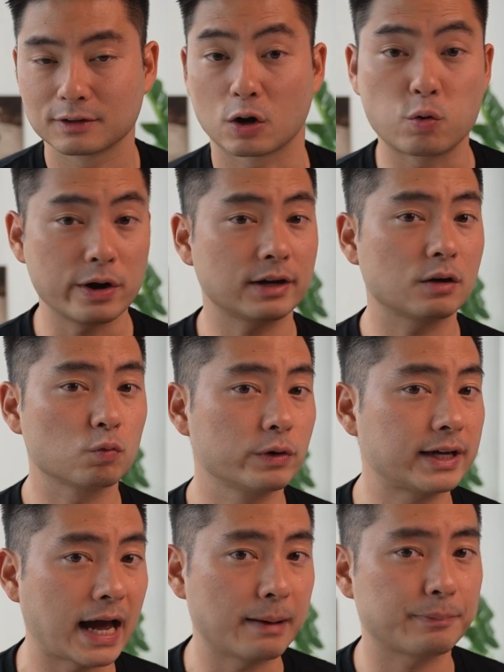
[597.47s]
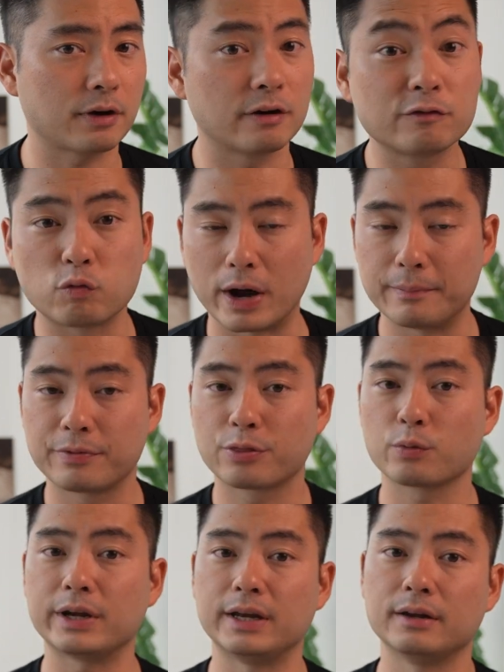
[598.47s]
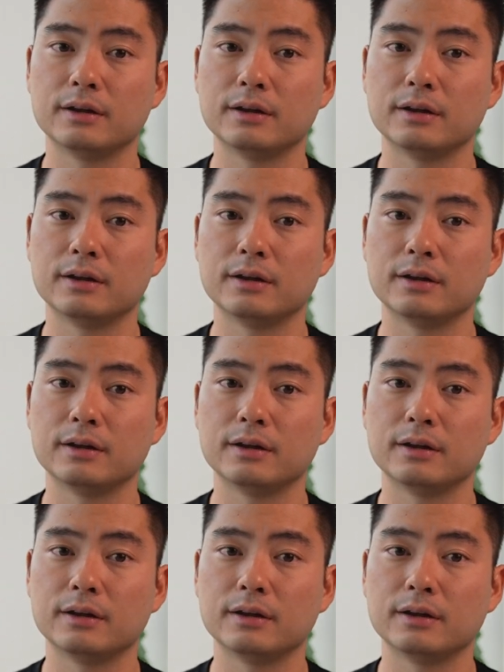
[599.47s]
Quick recap of Web3.